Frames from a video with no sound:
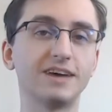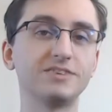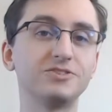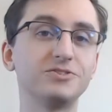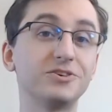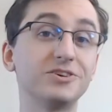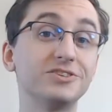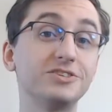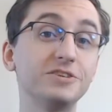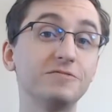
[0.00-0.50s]

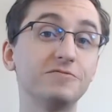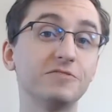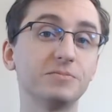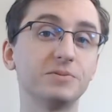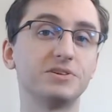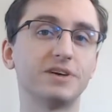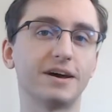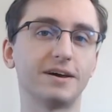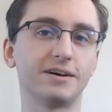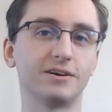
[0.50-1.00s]
As you can see
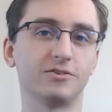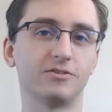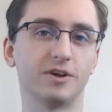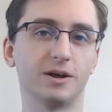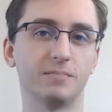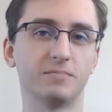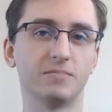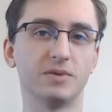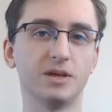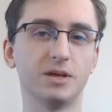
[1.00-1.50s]
from the
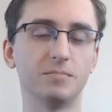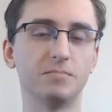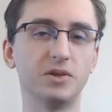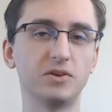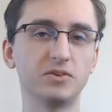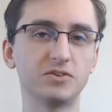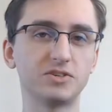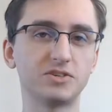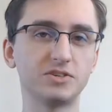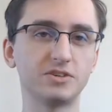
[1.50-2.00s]
diagram,
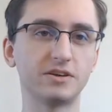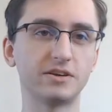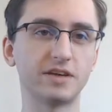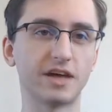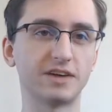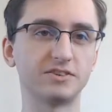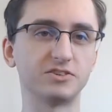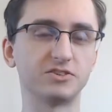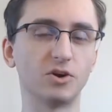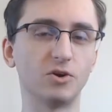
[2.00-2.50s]
middle C
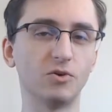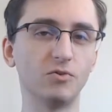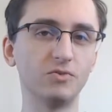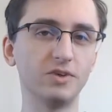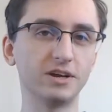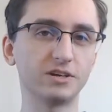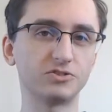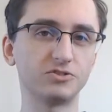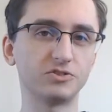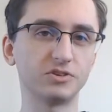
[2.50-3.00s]
has its
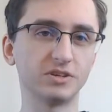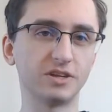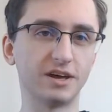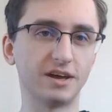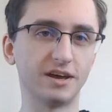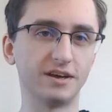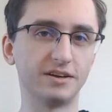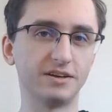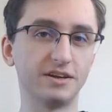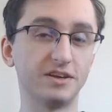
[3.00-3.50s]
own extra
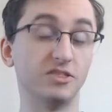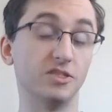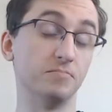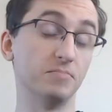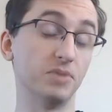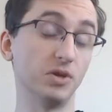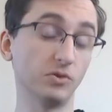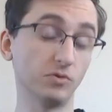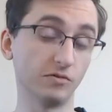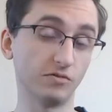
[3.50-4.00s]
line in the
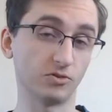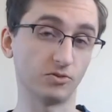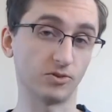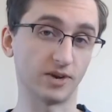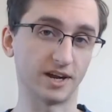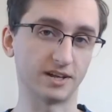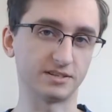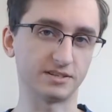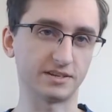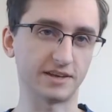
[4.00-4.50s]
middle of the
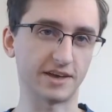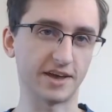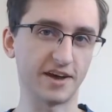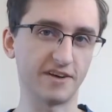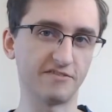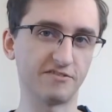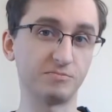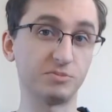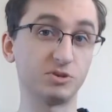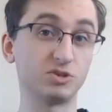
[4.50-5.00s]
grand
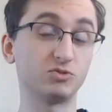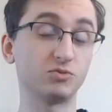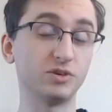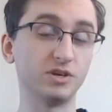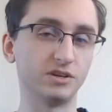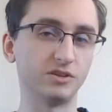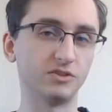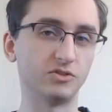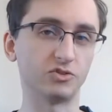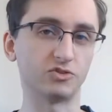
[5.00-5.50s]
staff
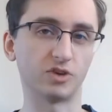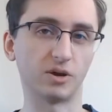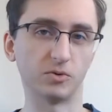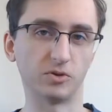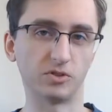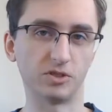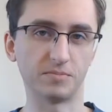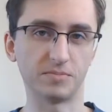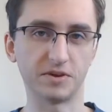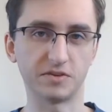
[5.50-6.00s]
between the
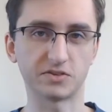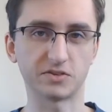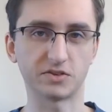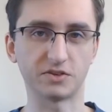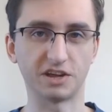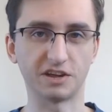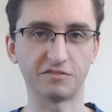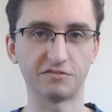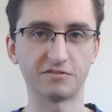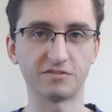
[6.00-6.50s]
treble and the bass
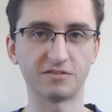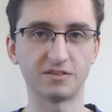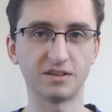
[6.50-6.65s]
clef.